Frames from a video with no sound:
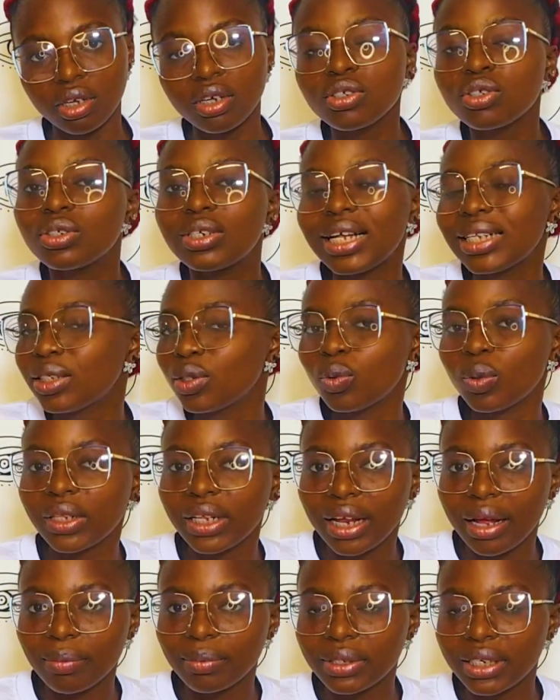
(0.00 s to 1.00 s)
So that's what
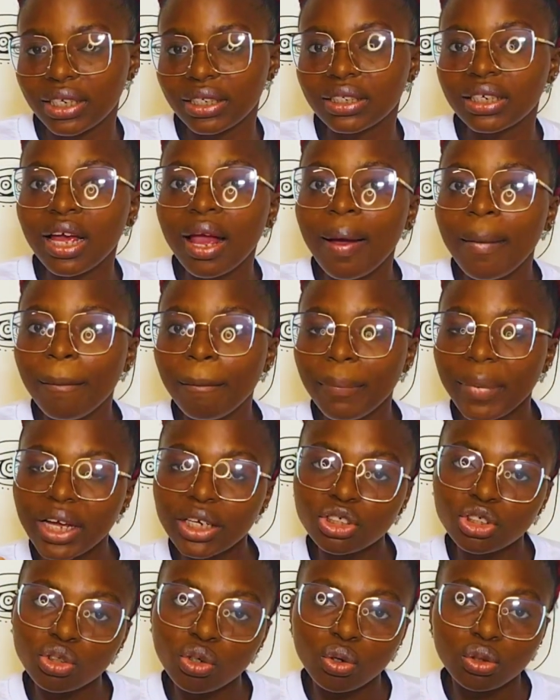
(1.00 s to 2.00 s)
I am saying.
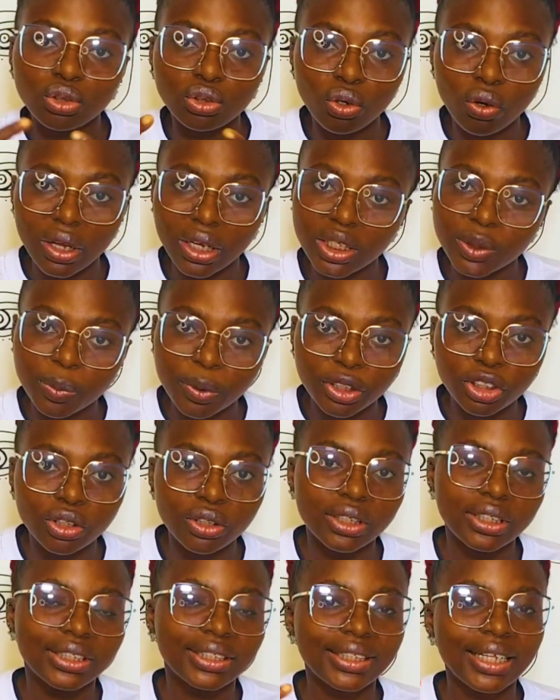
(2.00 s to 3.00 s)
Make sure your
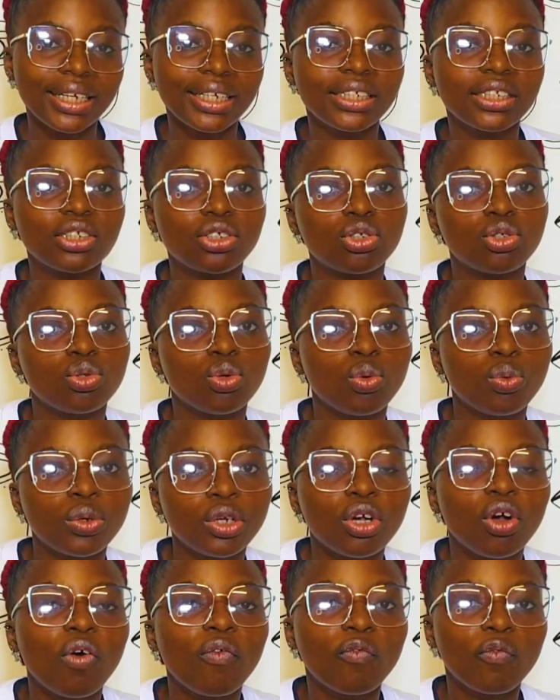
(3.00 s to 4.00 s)
expression is telling the
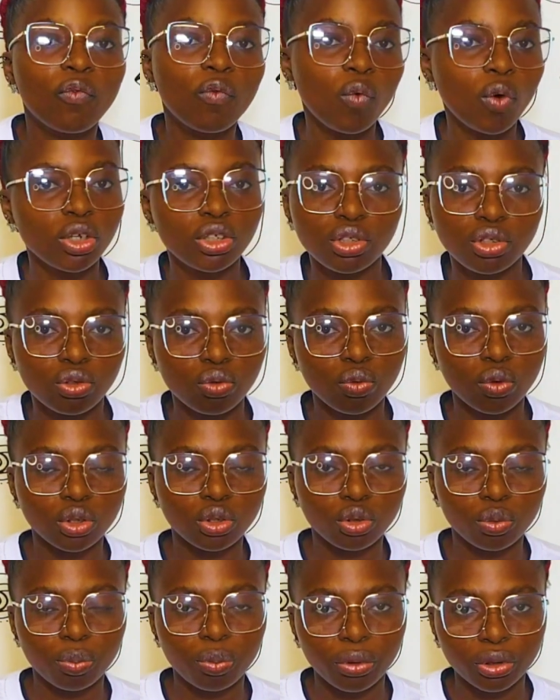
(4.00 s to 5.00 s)
story of what you
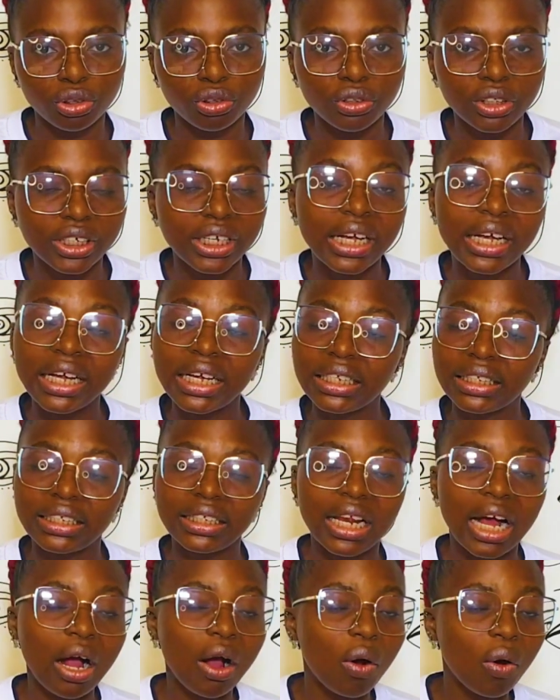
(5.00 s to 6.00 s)
want to portray. Is
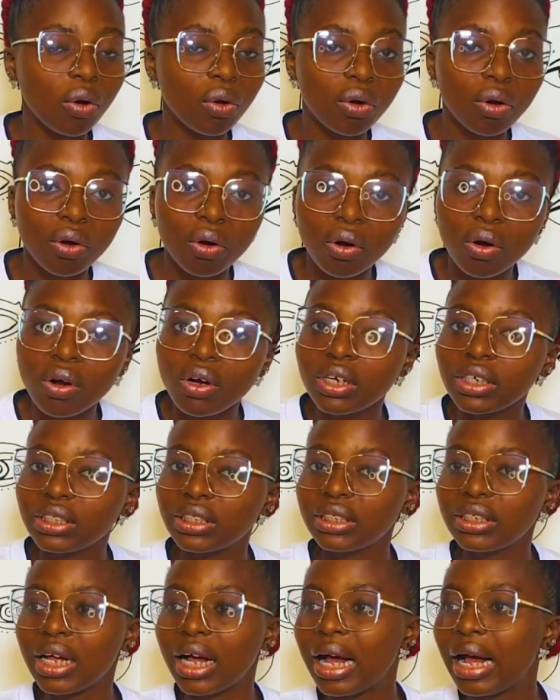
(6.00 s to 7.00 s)
it that horror?
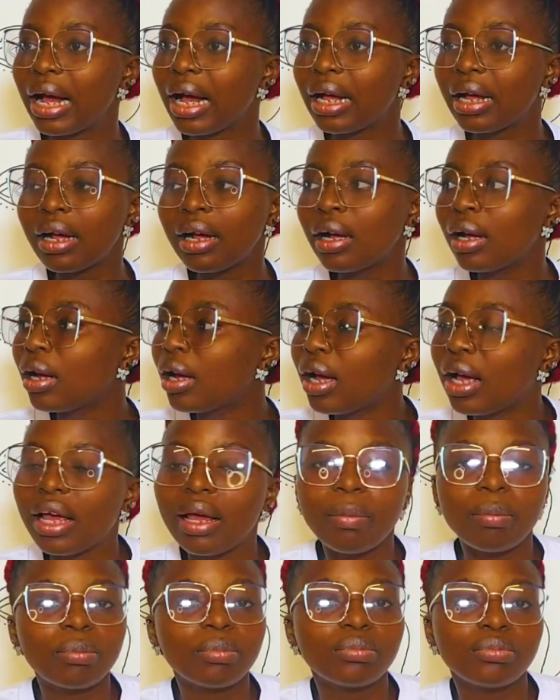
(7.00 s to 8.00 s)
Is it that
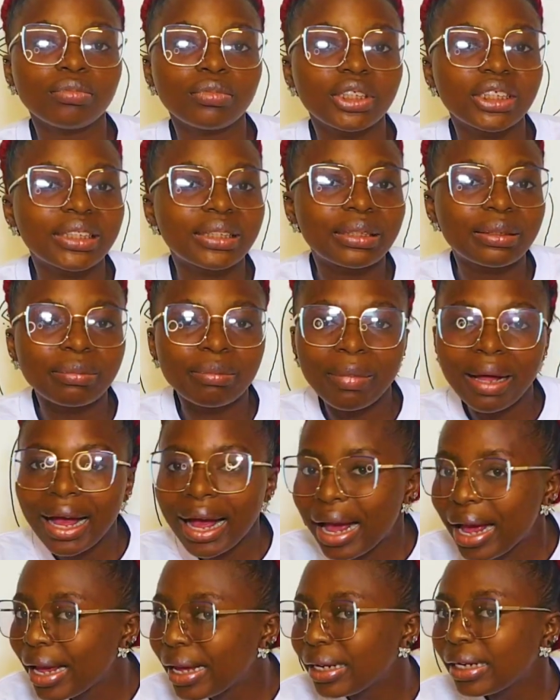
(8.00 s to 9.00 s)

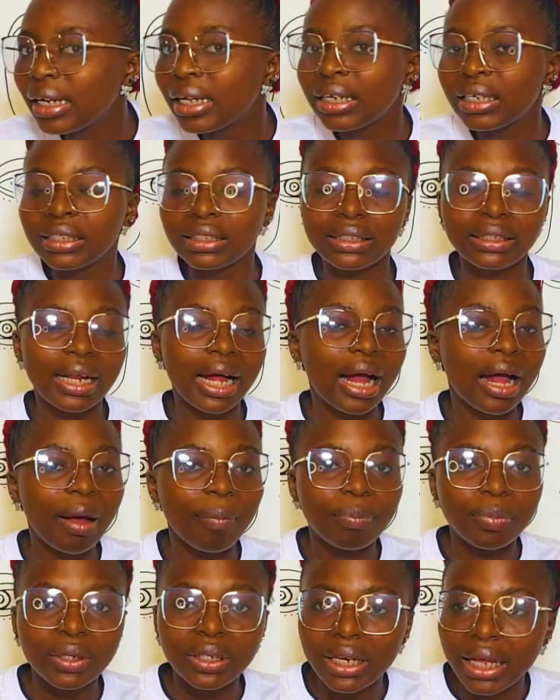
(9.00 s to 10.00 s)
smile? Is it that
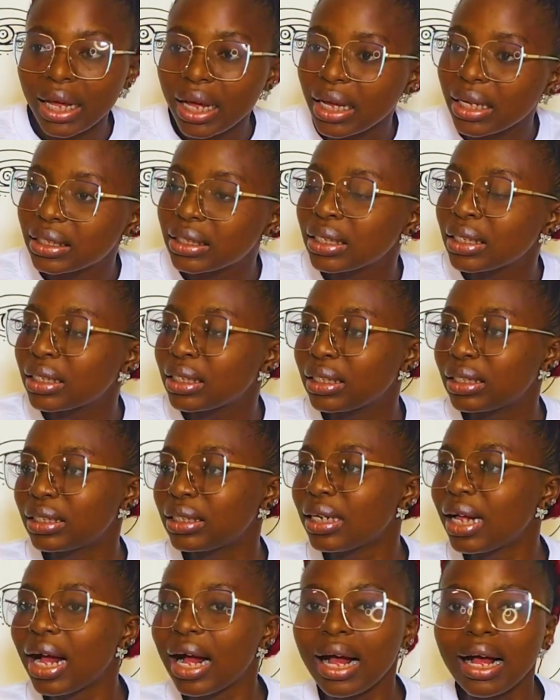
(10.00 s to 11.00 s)
happiness? Is
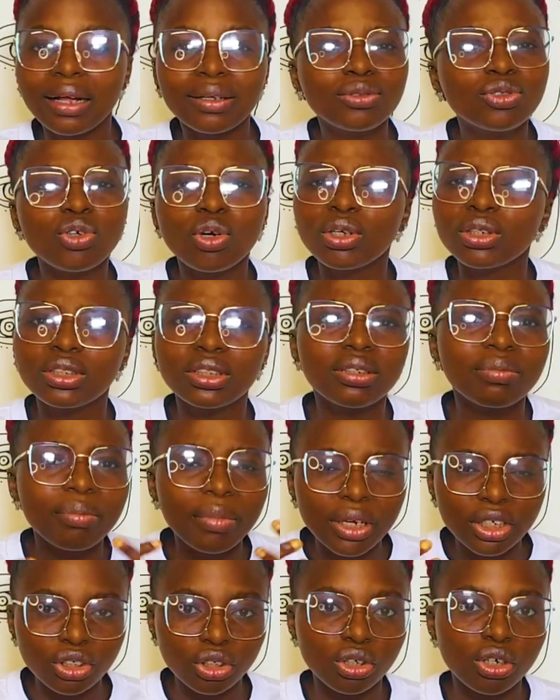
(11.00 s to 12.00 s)
it that, just
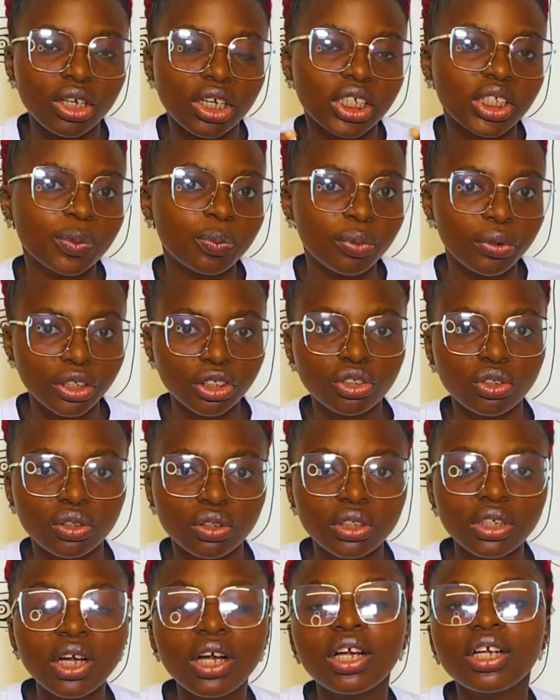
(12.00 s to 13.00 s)
make sure your expression
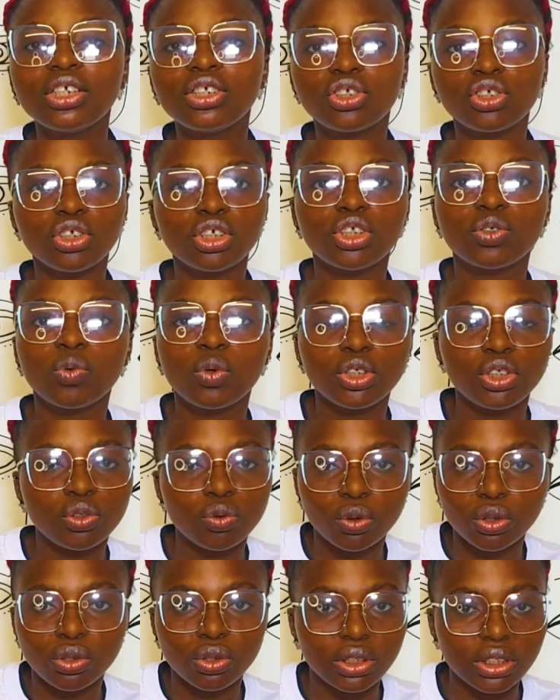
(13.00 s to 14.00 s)
is showing what you
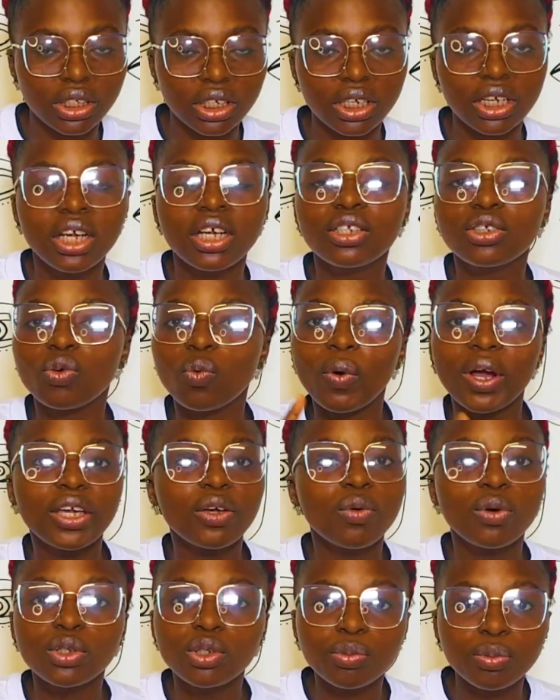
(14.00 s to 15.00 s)
want to say. So when
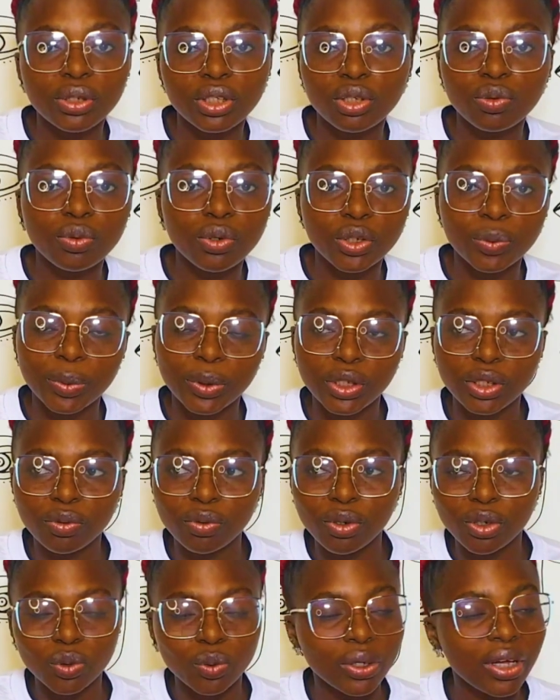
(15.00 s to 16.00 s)
you want to be serious, be
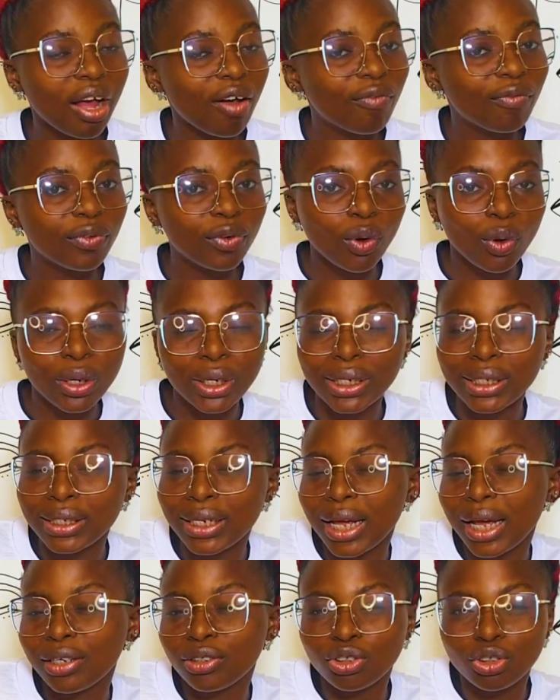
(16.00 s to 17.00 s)
serious. When you are
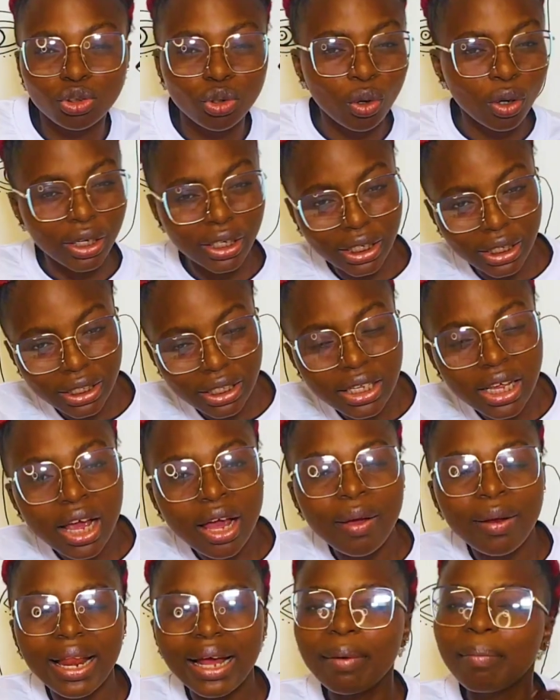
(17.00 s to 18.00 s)
vlogging, enjoy it.
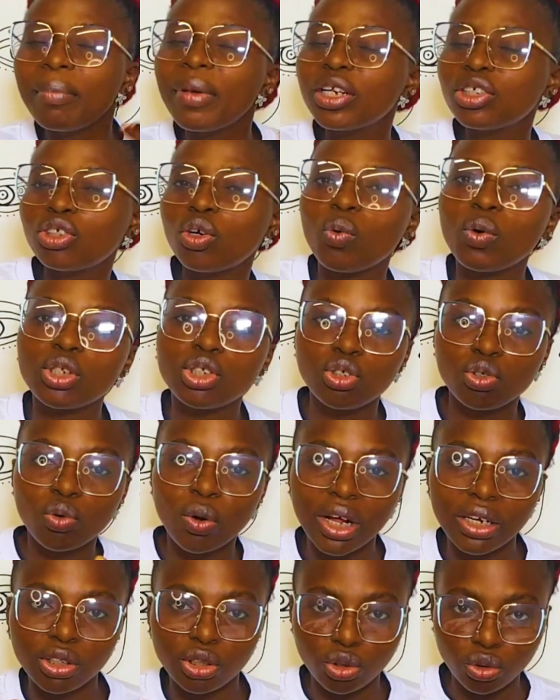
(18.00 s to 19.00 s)
Like, make sure what
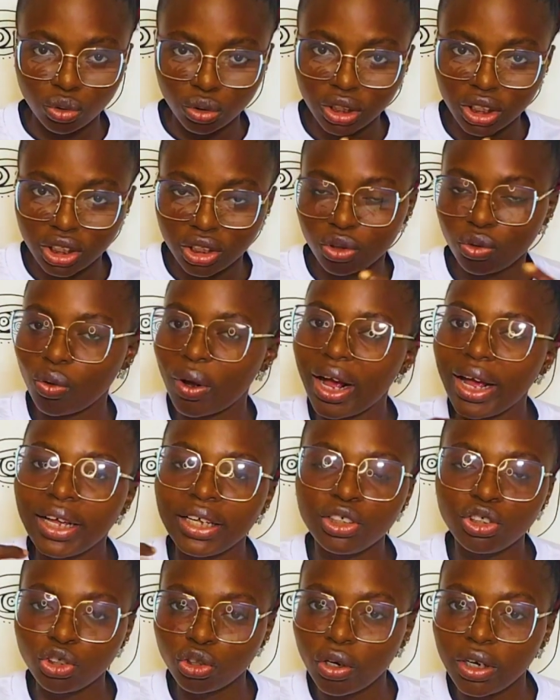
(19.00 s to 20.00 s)
you are doing, you are
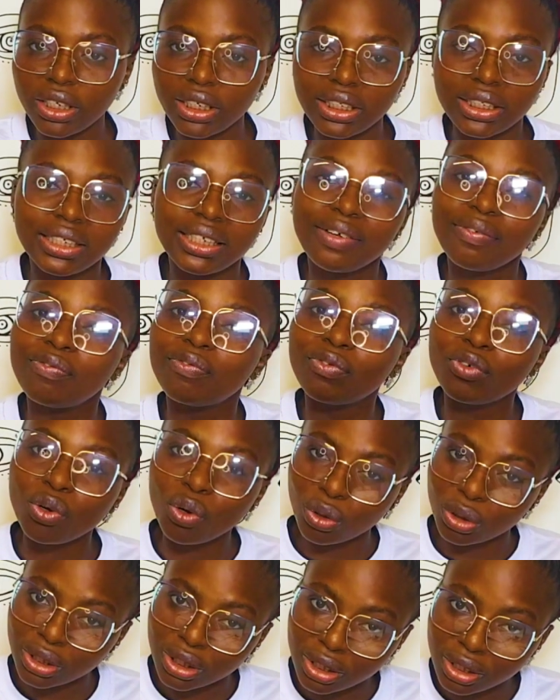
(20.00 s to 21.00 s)
enjoying it. If
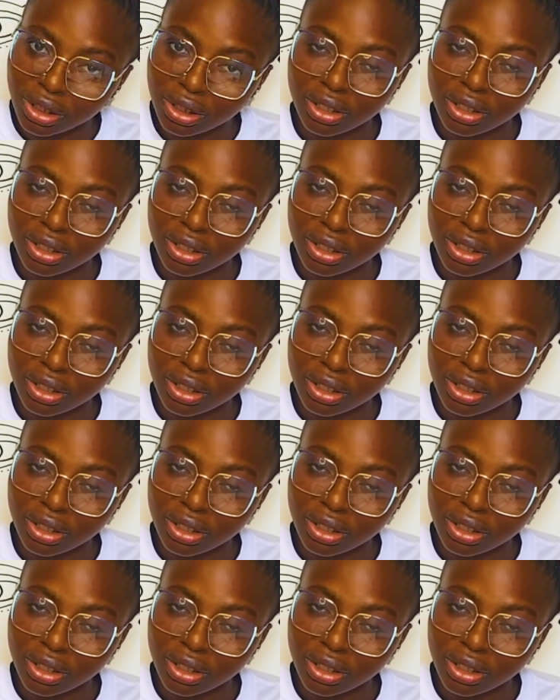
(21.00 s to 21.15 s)
not,